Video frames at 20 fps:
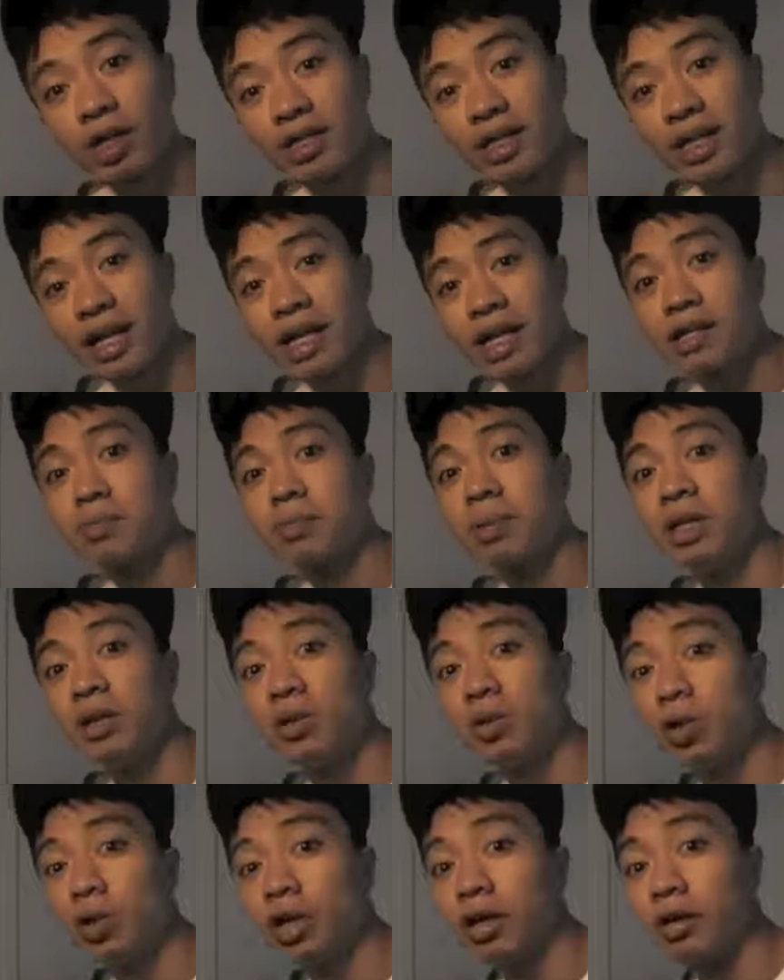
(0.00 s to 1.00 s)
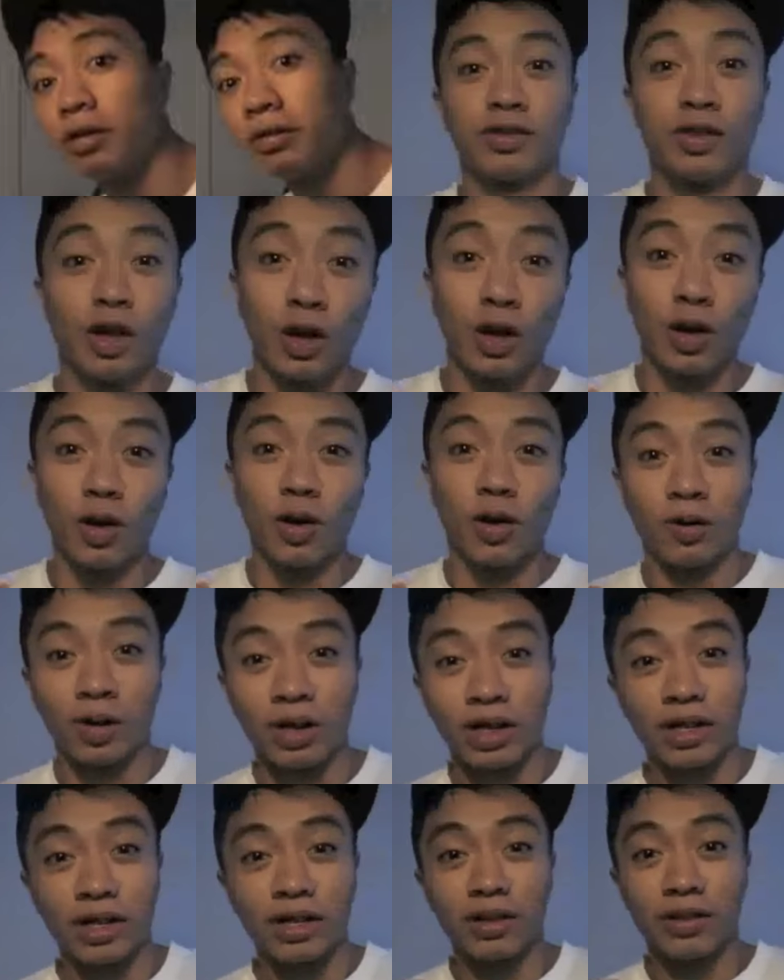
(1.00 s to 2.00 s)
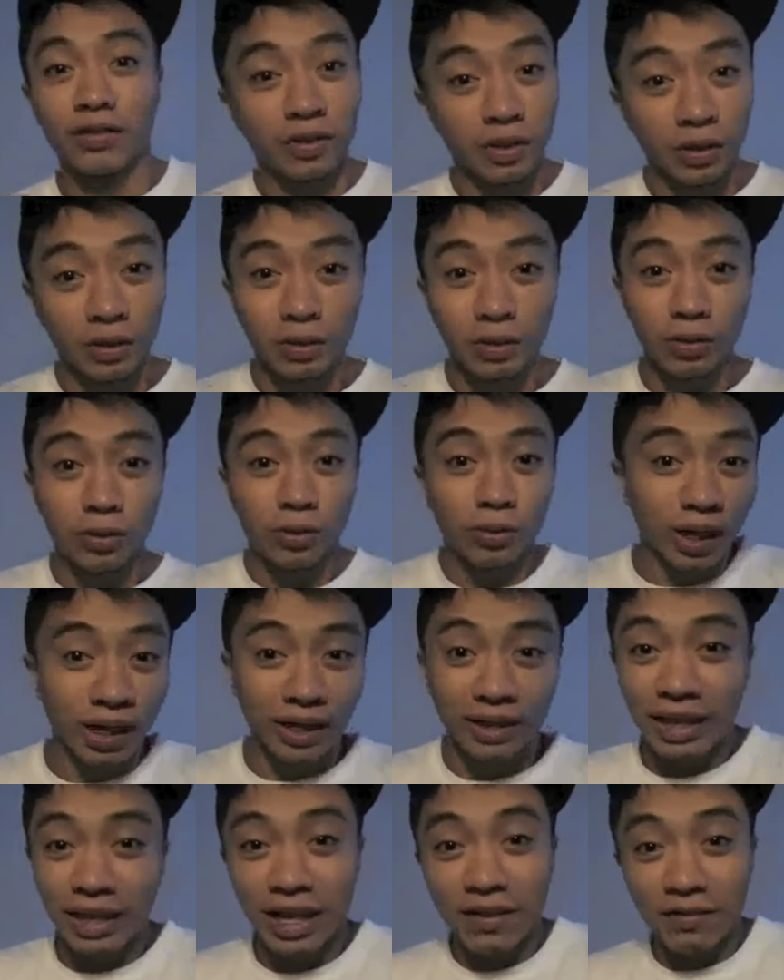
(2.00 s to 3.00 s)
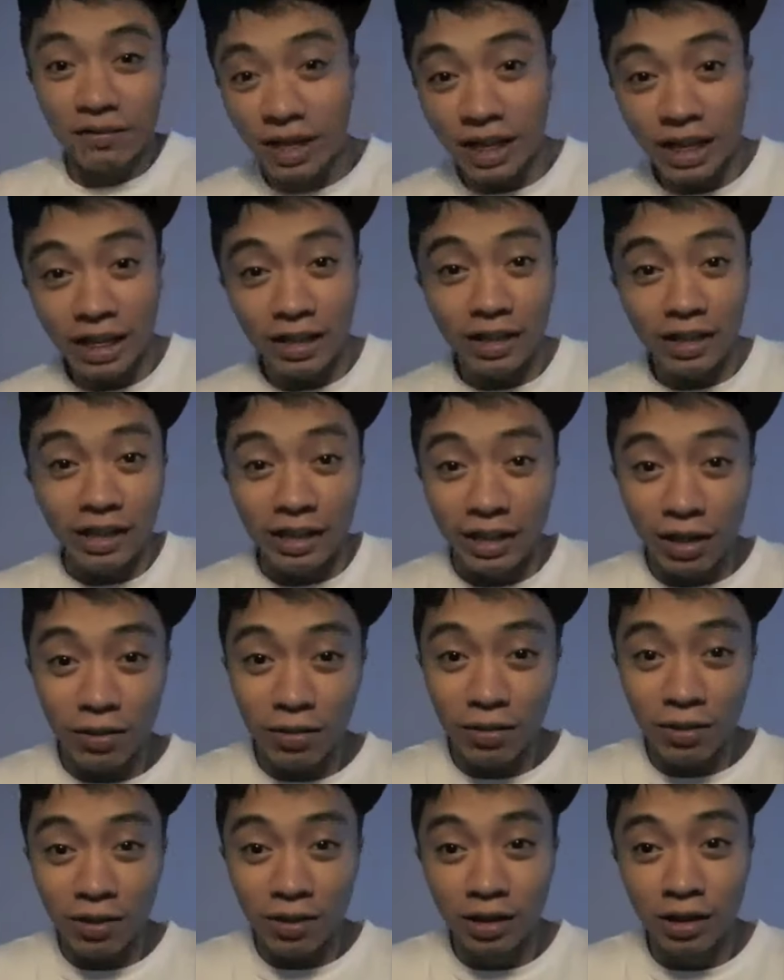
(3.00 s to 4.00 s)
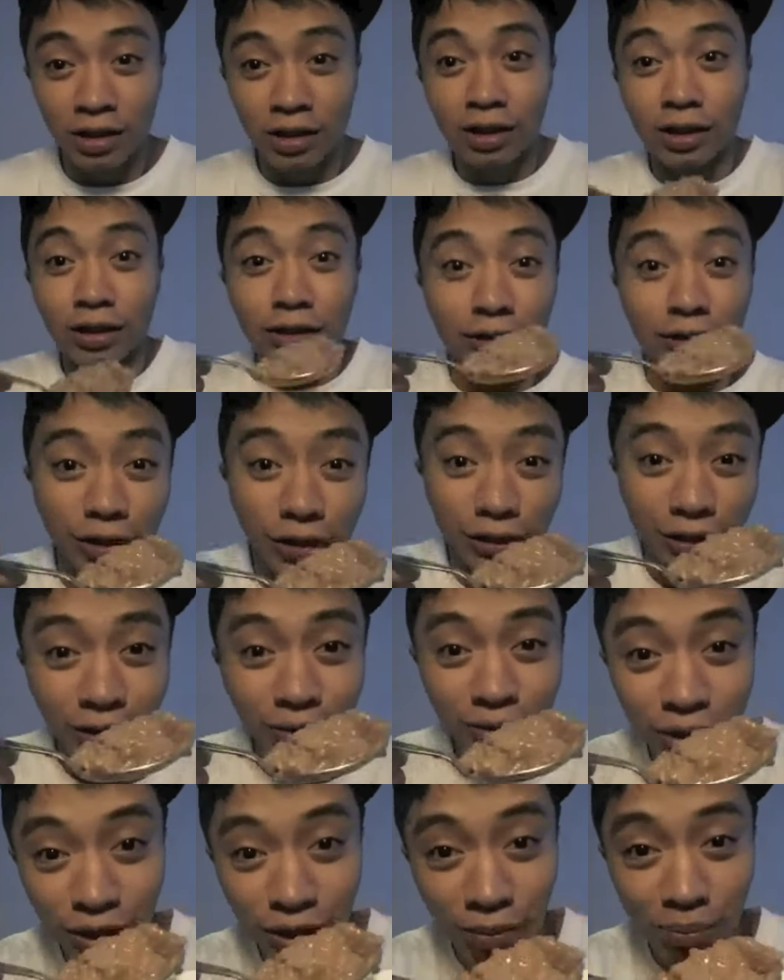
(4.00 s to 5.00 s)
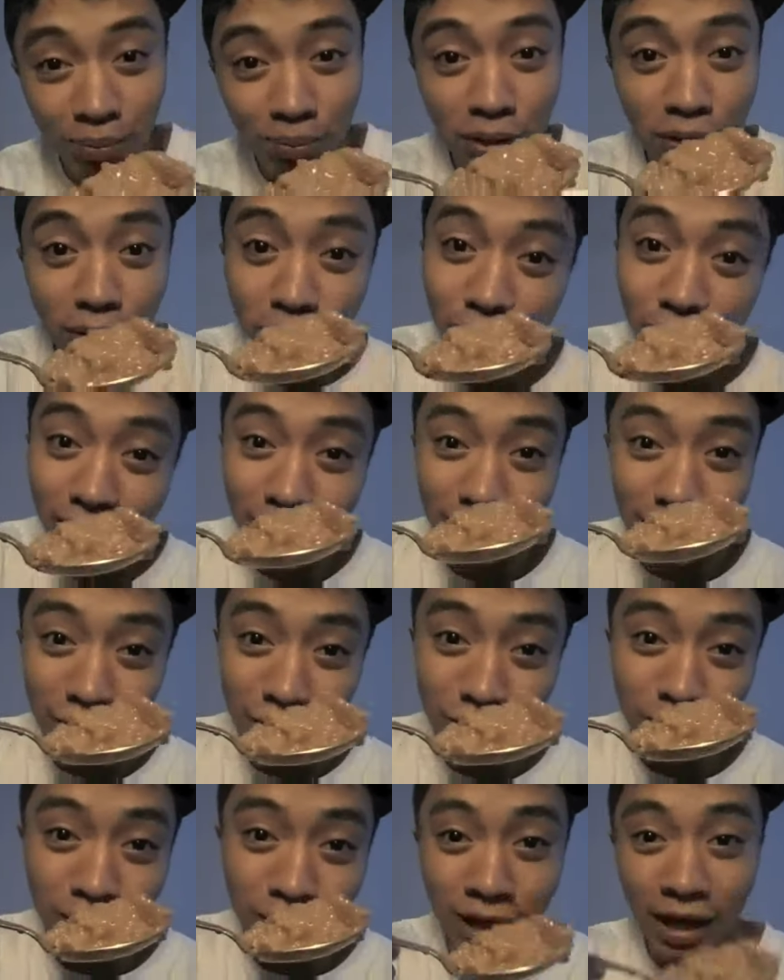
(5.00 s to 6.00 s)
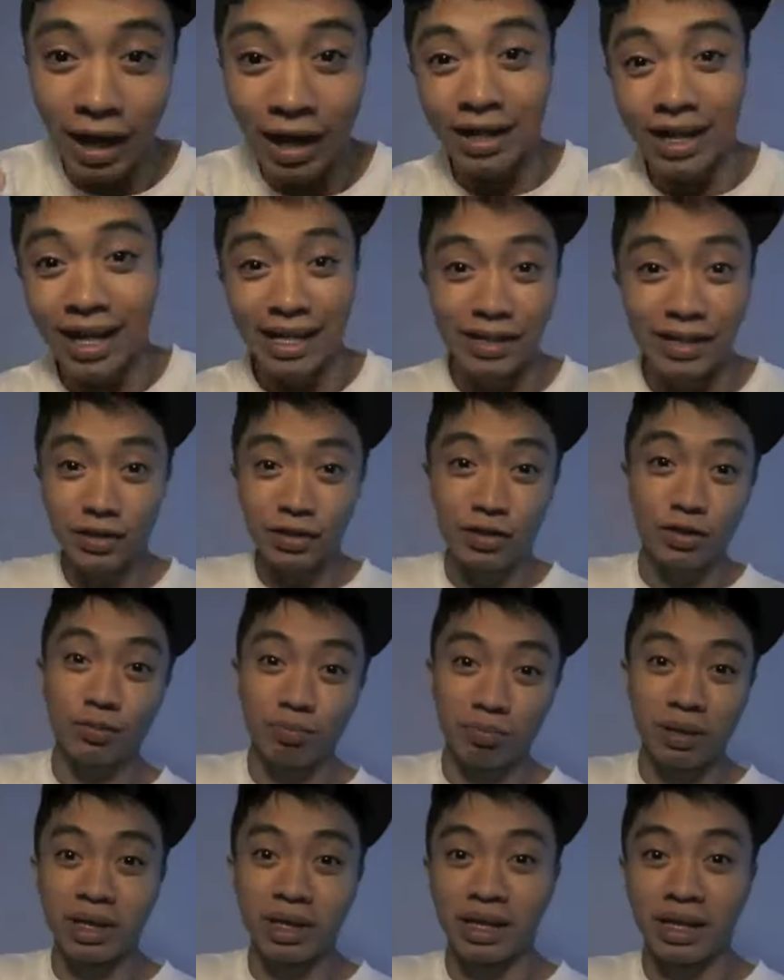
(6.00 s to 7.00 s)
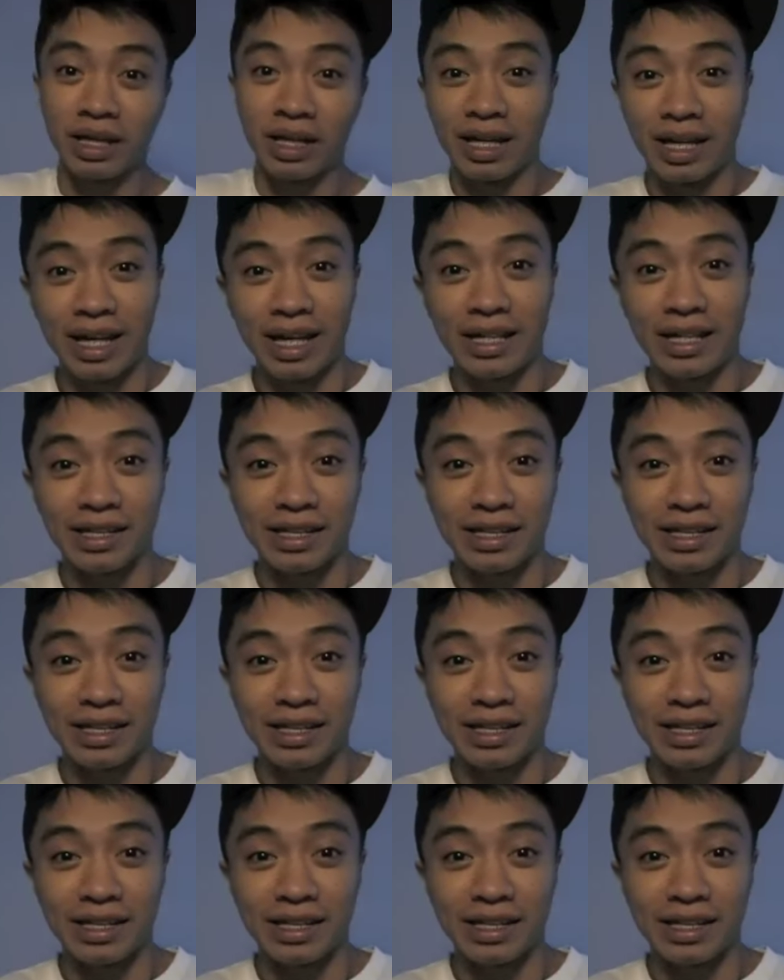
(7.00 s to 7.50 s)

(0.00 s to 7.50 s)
and Crazy Ass Pinoy. So if you like that video, cook some Champorrado and SUBACRIBE.